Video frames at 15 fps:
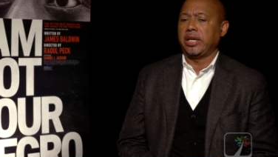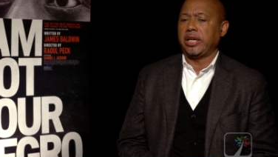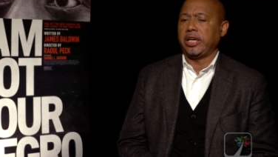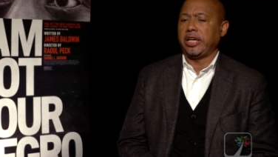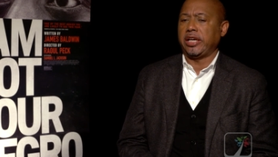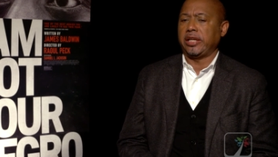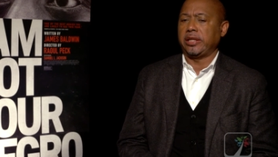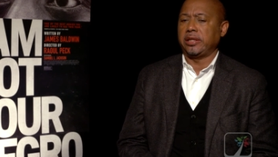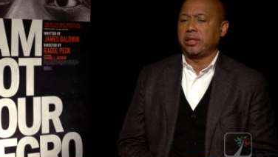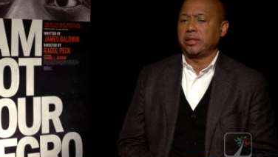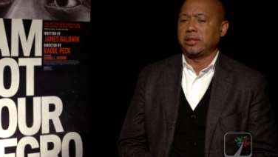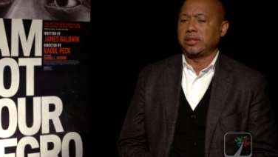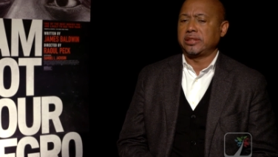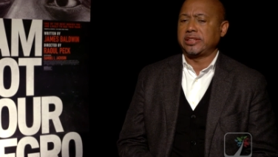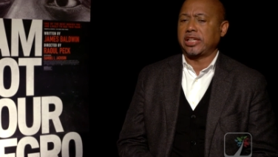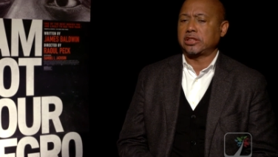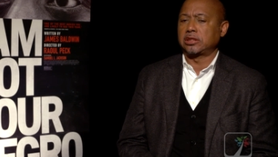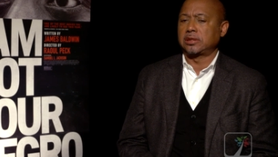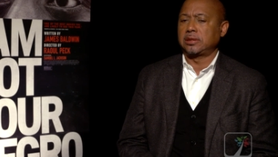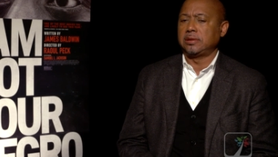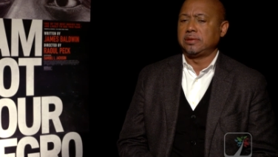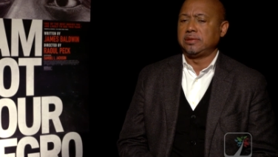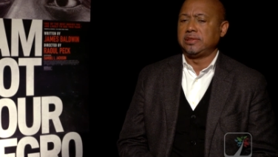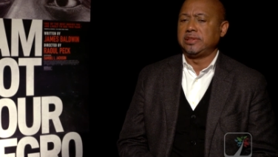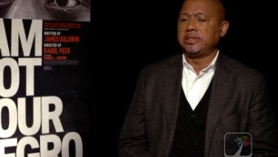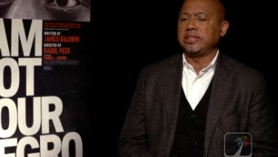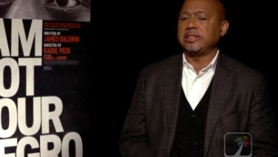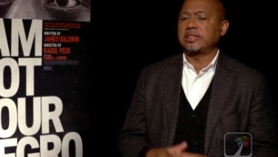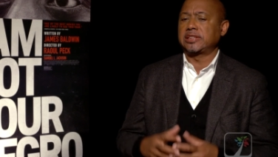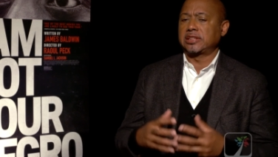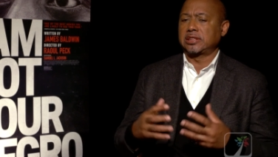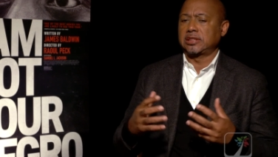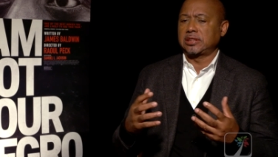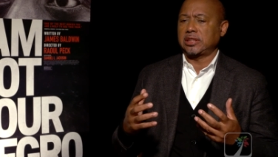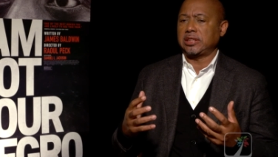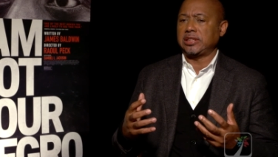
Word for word: And uh, that this